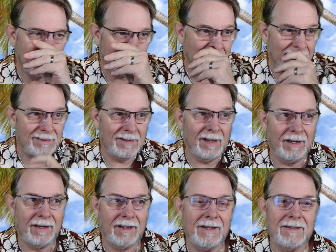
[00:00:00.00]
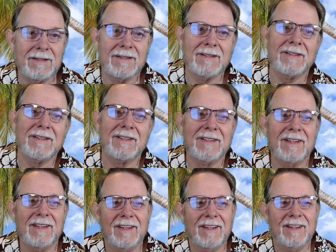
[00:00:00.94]
That's like
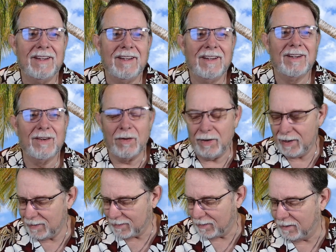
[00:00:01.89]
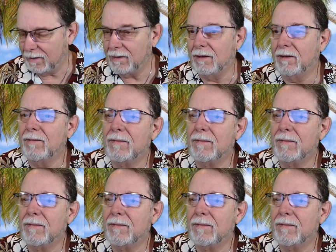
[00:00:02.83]
crazy, huh?